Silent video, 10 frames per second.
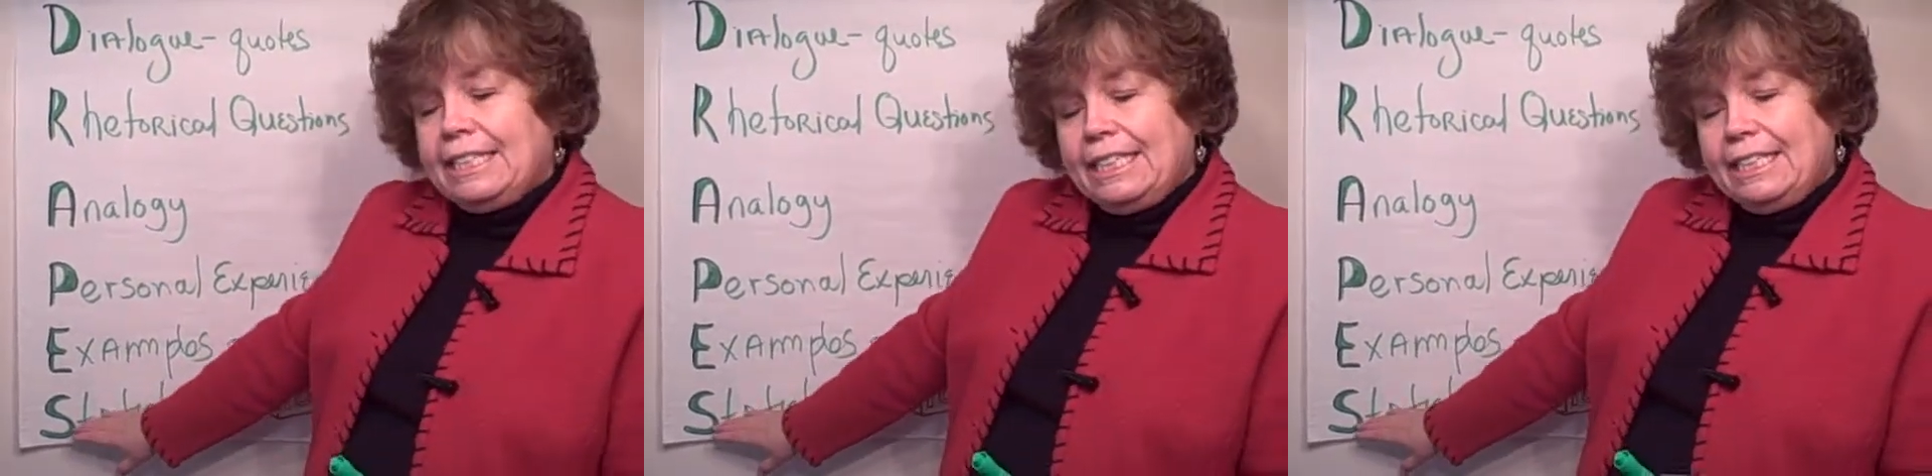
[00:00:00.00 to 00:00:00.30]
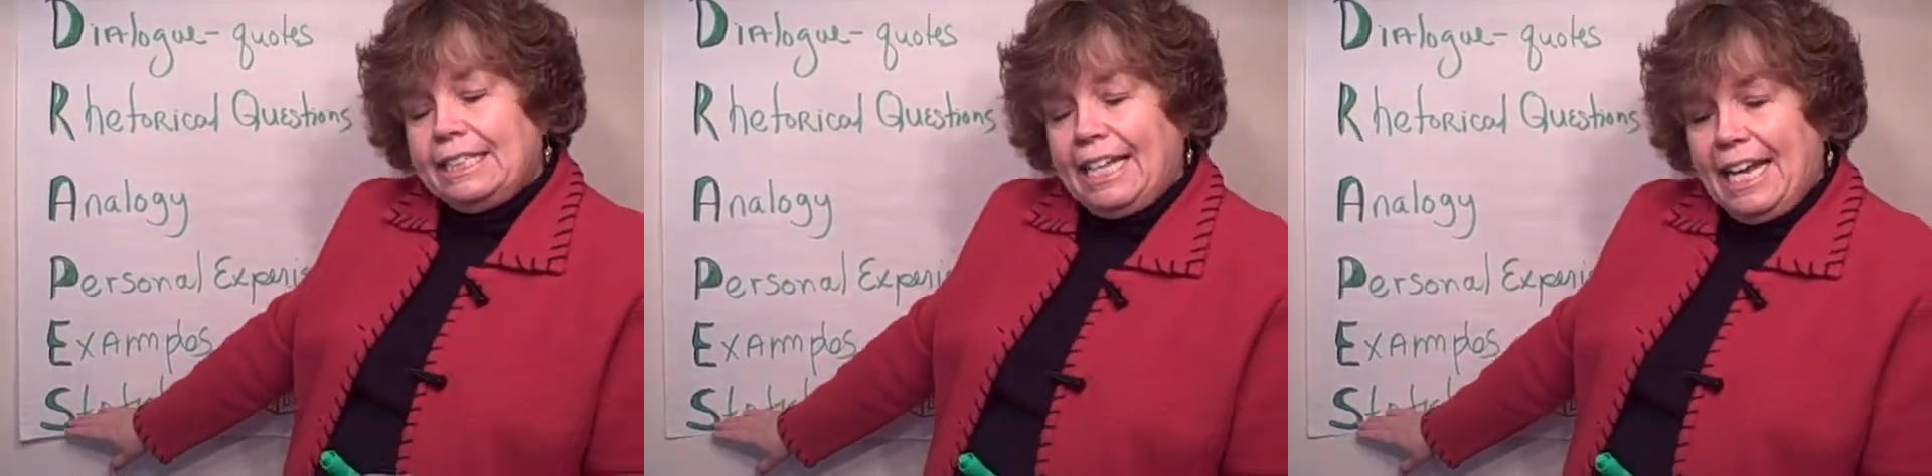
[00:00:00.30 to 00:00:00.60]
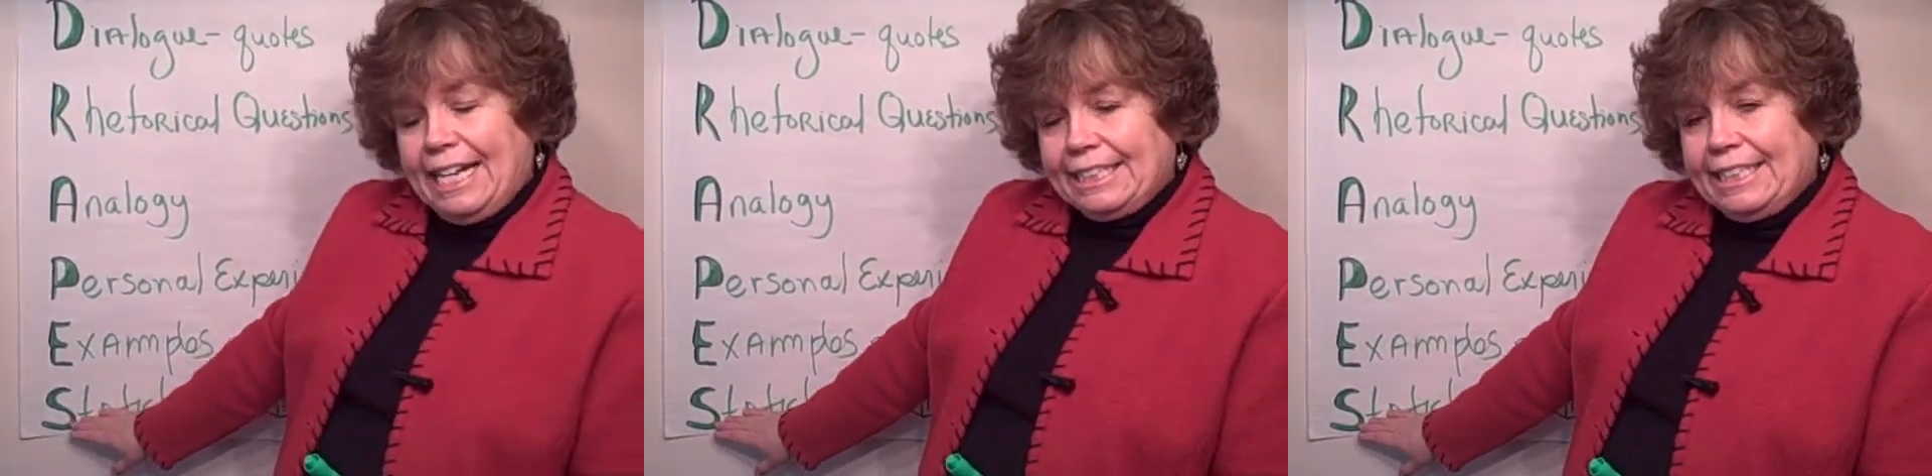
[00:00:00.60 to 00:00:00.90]
is
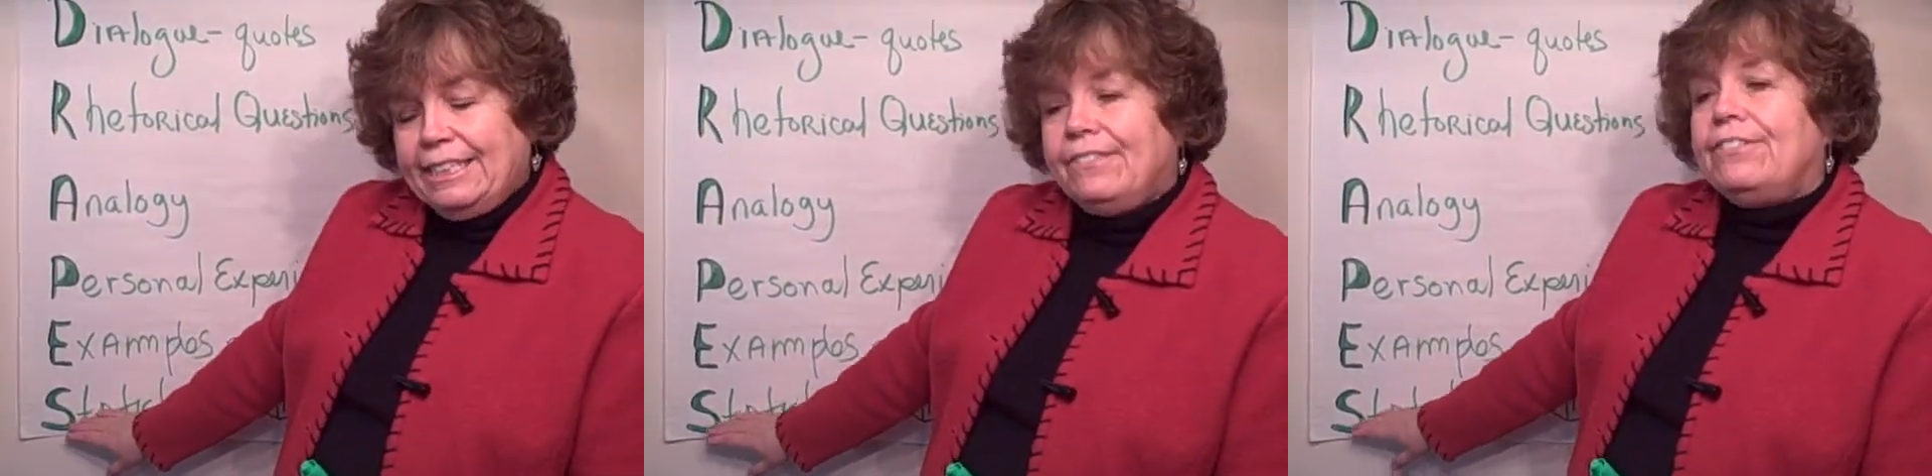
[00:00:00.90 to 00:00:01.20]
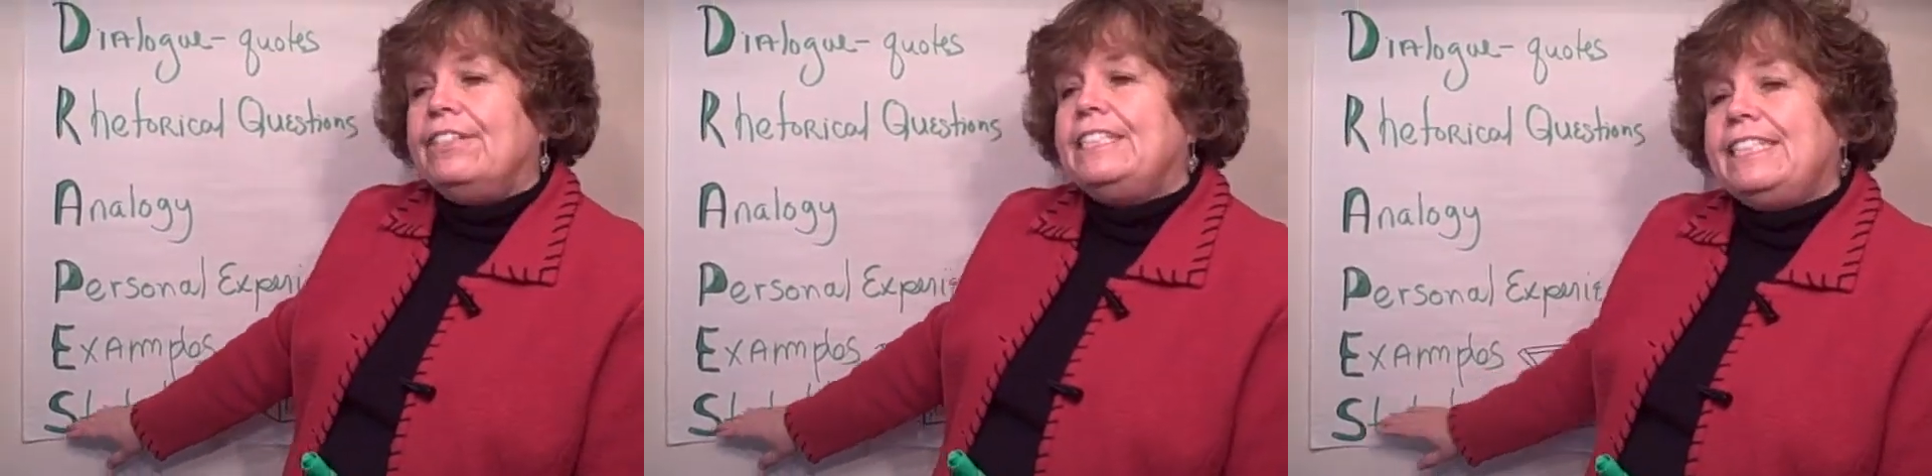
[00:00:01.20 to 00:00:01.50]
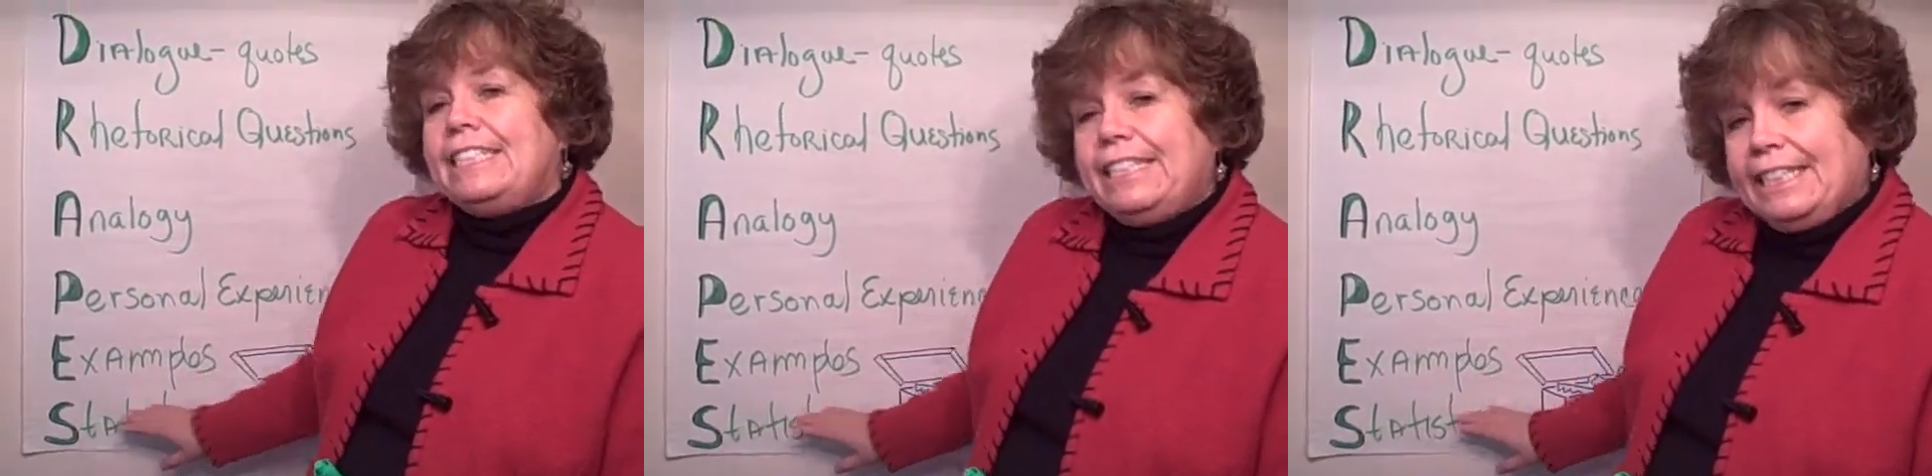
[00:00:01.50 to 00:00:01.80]
S for
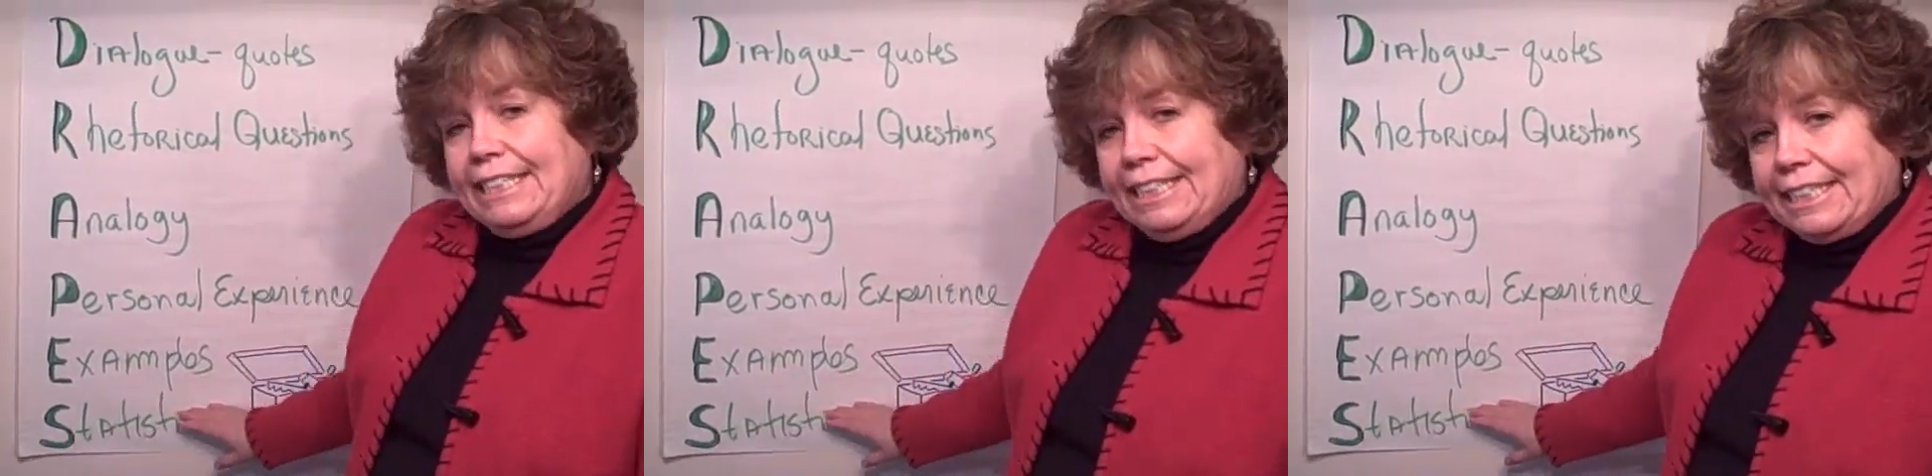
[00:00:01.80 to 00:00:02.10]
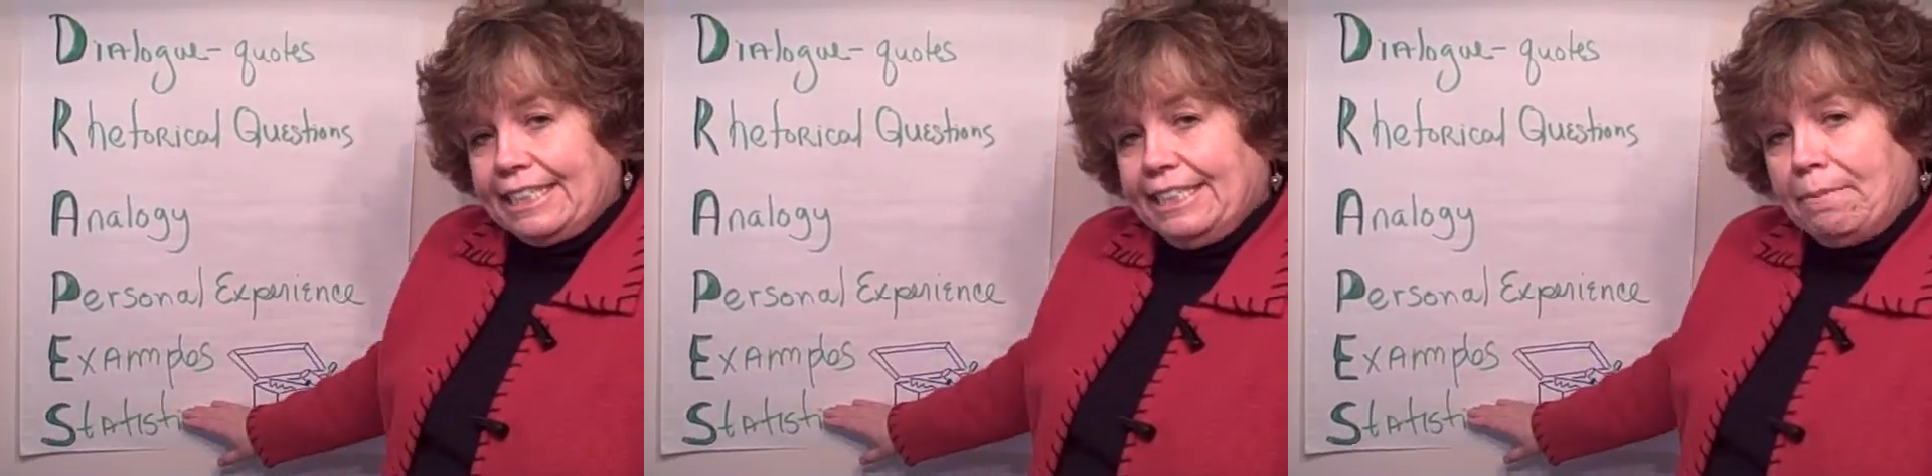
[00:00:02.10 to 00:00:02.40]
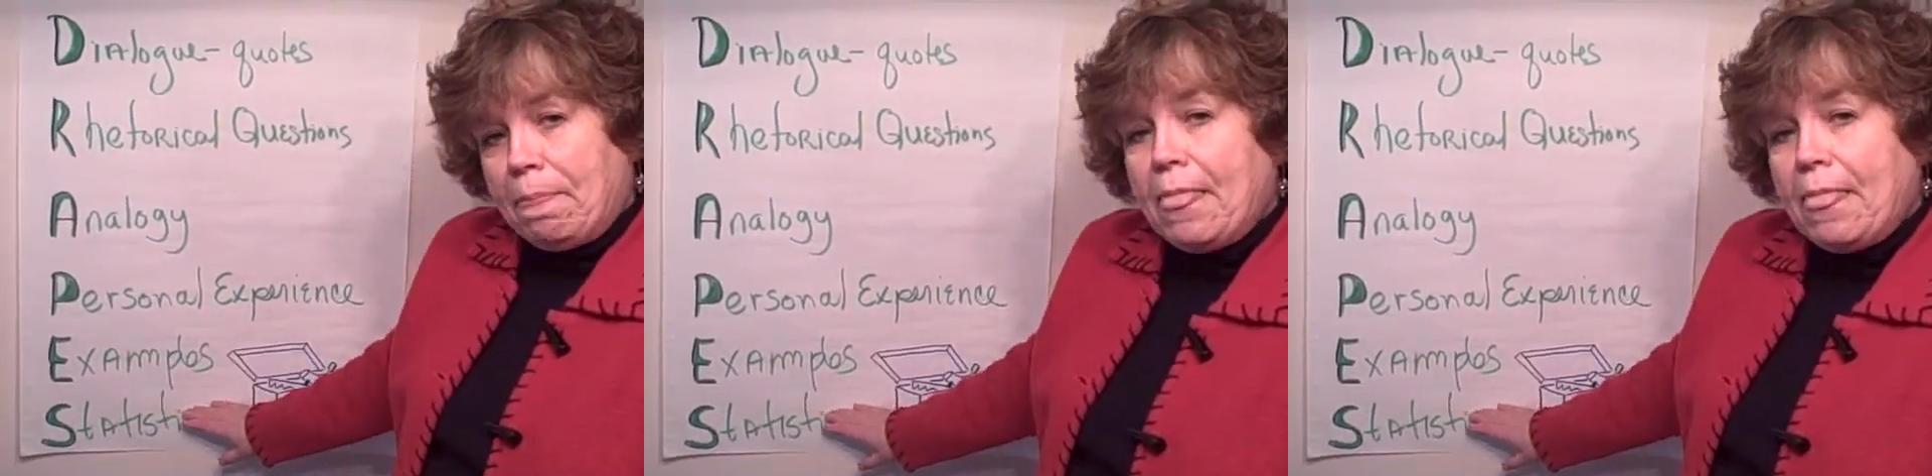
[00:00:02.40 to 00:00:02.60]
statistics.